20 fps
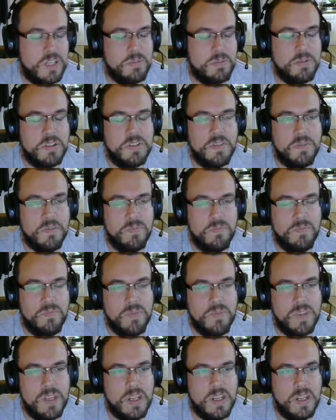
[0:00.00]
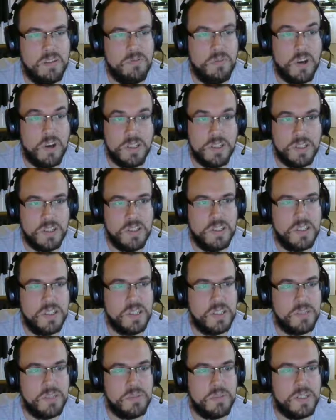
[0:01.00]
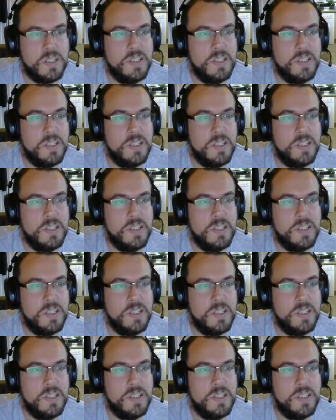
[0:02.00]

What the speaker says: especially from the Ryzen systems.